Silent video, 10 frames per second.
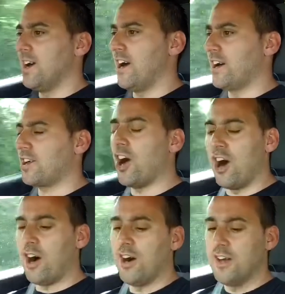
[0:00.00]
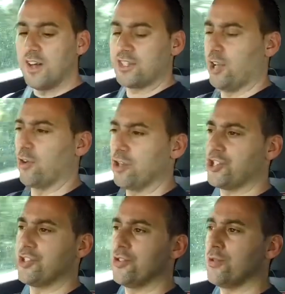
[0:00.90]
car, as long as
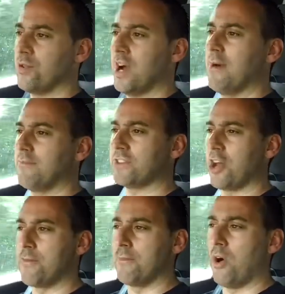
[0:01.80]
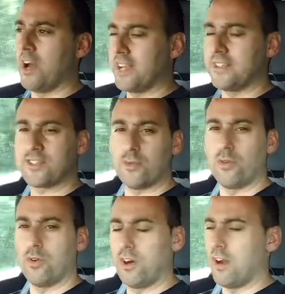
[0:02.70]
you don't mind
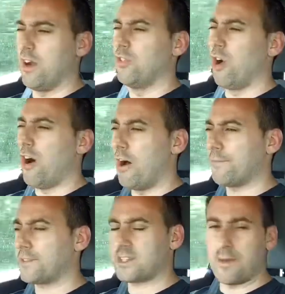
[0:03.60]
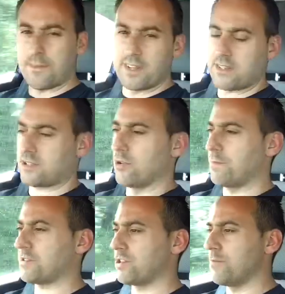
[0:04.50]
or are not after something that's super
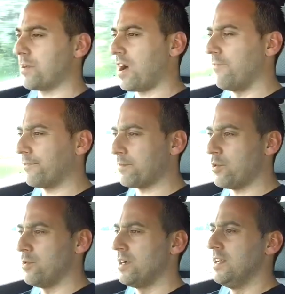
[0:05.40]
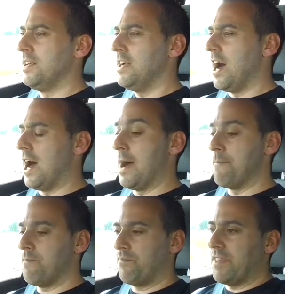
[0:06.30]
comfortable.
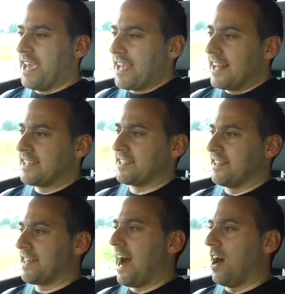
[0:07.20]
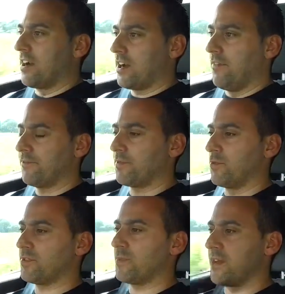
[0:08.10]
It isn't that
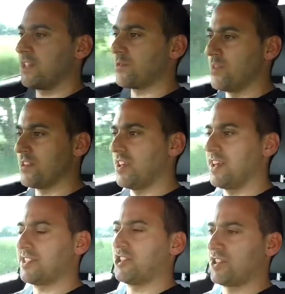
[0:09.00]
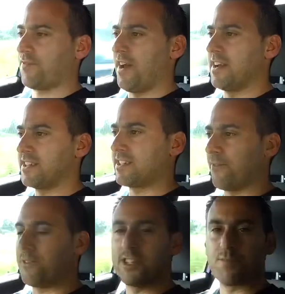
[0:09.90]
uncomfortable, to be honest with you. It's just fairly
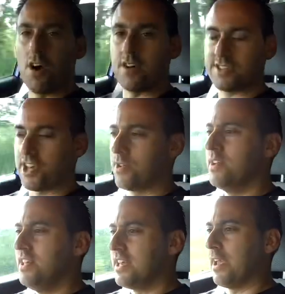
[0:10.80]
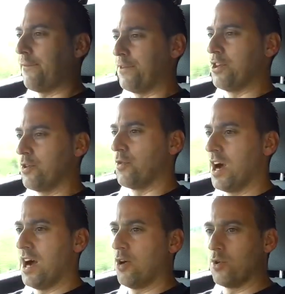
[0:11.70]
stiffly sprung, so if you
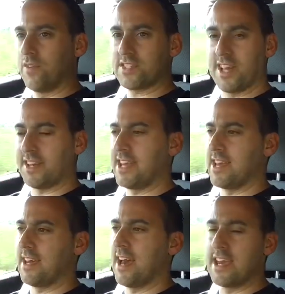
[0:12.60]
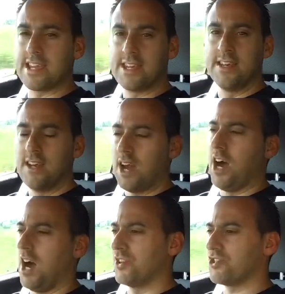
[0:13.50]
all of a sudden hit a
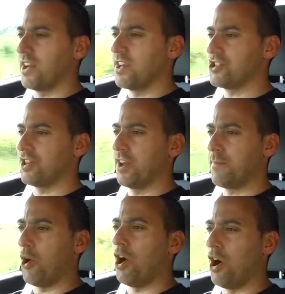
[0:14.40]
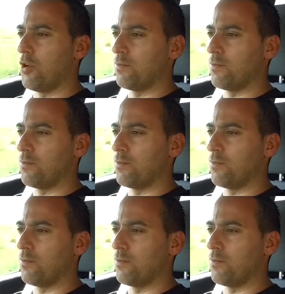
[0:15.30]
undulation and a pothole,